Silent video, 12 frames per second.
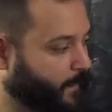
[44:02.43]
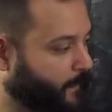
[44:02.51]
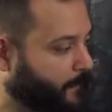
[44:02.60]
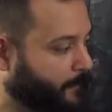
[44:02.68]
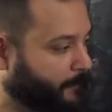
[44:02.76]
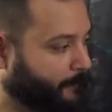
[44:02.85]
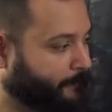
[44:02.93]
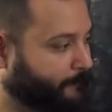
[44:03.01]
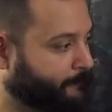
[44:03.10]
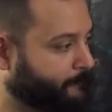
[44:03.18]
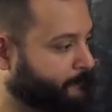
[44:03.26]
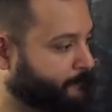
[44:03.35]

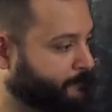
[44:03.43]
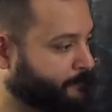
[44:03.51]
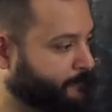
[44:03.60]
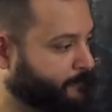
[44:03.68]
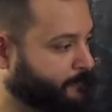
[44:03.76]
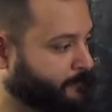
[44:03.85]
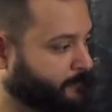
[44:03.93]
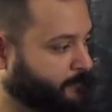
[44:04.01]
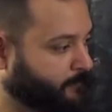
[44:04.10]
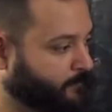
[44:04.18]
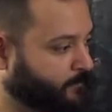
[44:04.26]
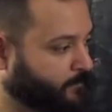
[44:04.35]

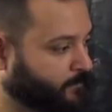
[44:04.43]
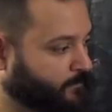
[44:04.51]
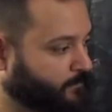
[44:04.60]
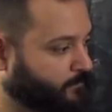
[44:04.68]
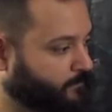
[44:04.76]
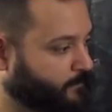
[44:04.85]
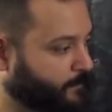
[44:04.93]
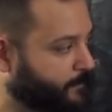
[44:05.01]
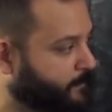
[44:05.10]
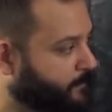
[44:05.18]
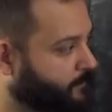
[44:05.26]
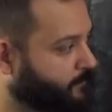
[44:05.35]

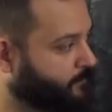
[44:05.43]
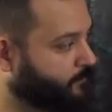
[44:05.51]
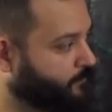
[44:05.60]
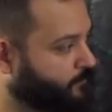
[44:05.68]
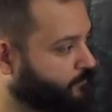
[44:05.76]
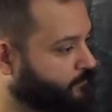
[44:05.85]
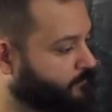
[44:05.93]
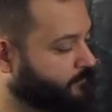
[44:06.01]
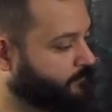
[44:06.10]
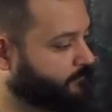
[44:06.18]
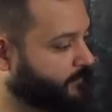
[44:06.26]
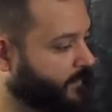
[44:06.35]

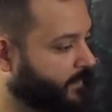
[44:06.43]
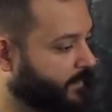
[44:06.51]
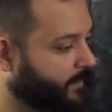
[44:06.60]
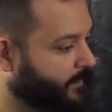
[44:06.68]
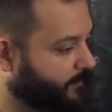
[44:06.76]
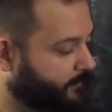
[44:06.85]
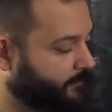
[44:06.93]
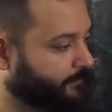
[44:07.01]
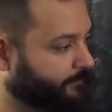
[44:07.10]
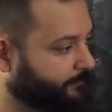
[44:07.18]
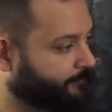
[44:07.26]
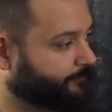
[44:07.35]

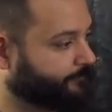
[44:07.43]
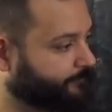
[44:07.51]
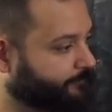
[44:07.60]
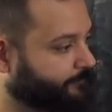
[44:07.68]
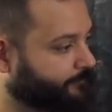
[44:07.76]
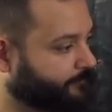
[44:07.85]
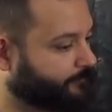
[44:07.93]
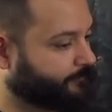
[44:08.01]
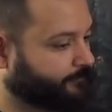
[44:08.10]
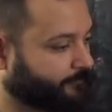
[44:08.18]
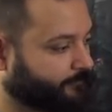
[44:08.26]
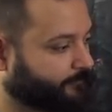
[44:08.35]

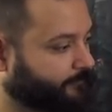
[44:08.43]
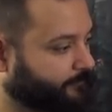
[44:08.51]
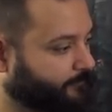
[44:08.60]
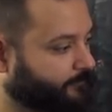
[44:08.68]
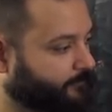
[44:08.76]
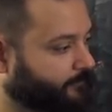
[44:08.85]
(silent)